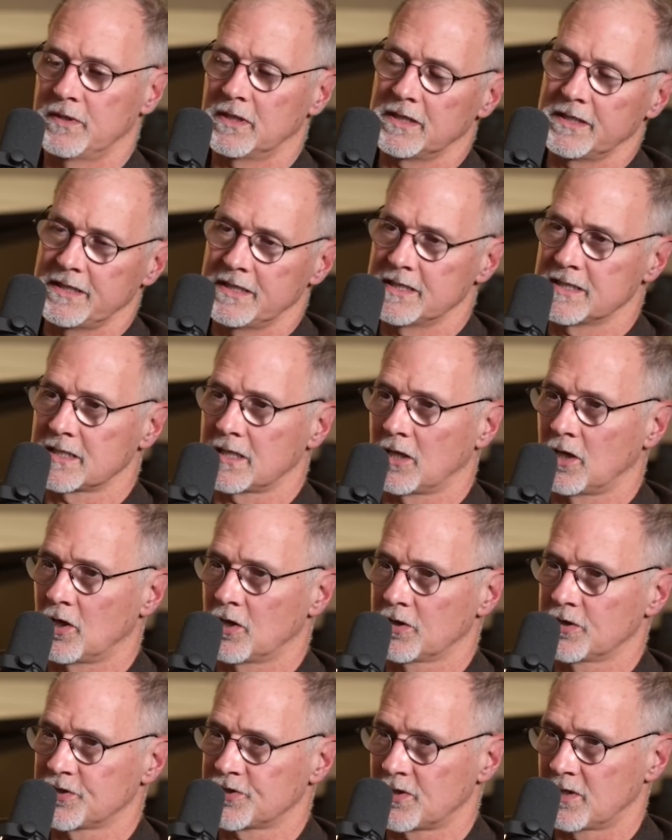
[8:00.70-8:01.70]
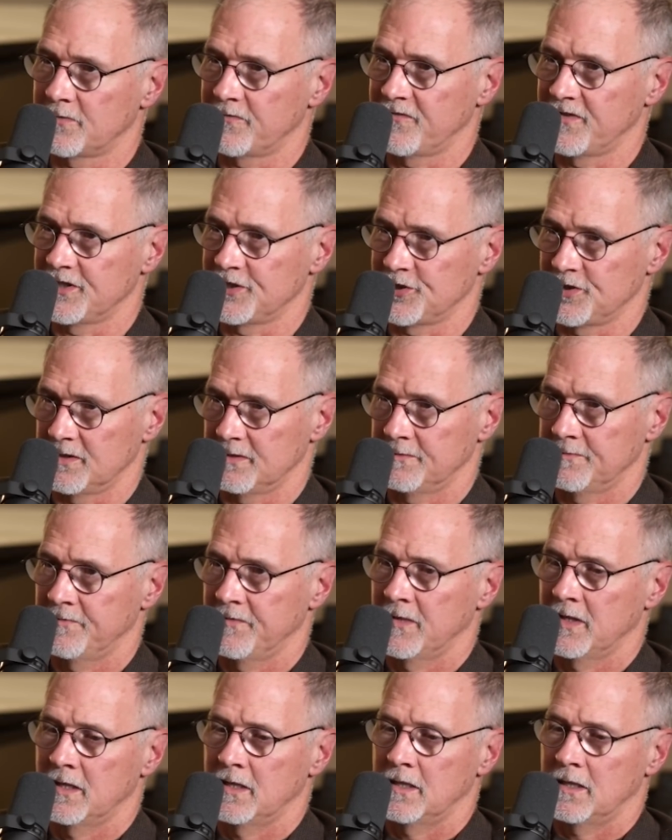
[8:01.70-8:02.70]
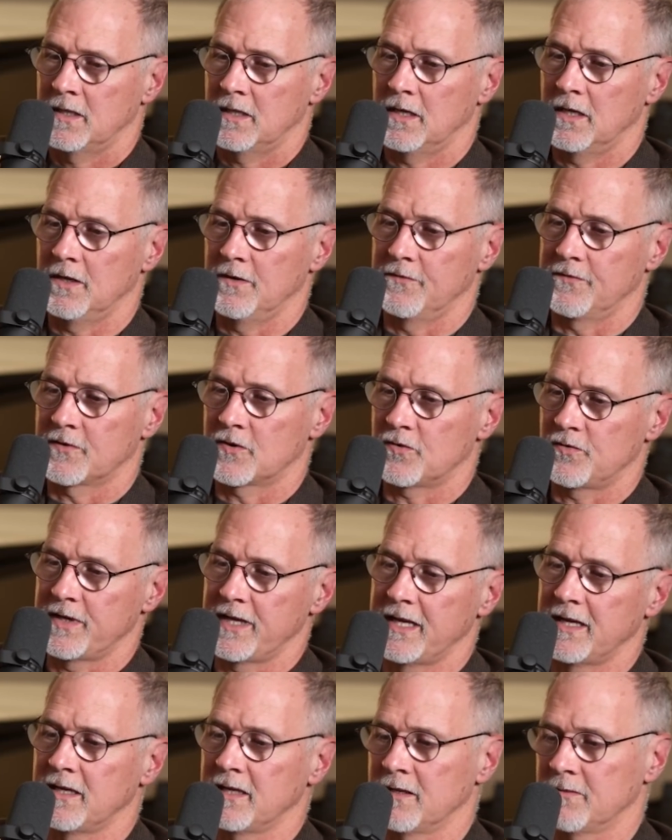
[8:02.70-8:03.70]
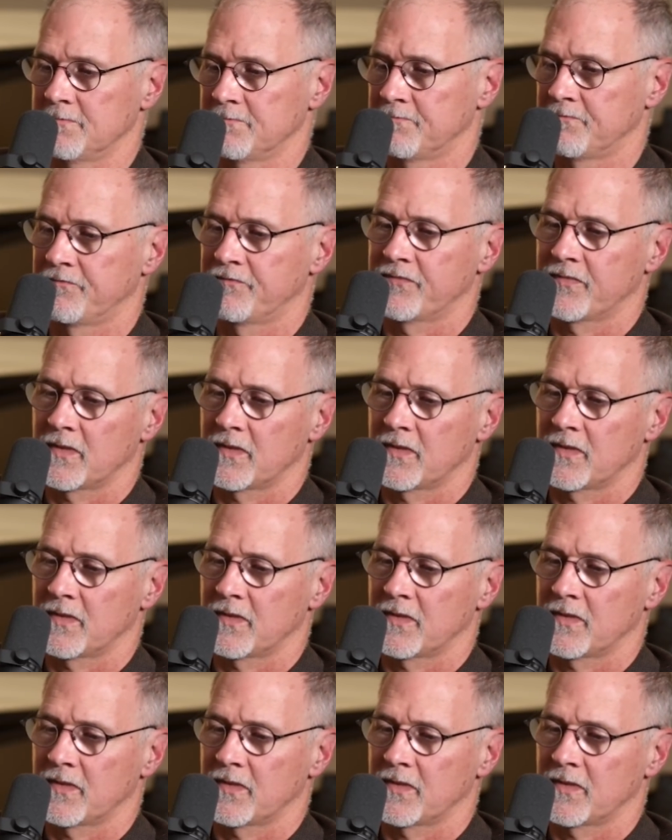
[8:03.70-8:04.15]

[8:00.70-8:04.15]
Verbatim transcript: really is a longer-term vision of creating,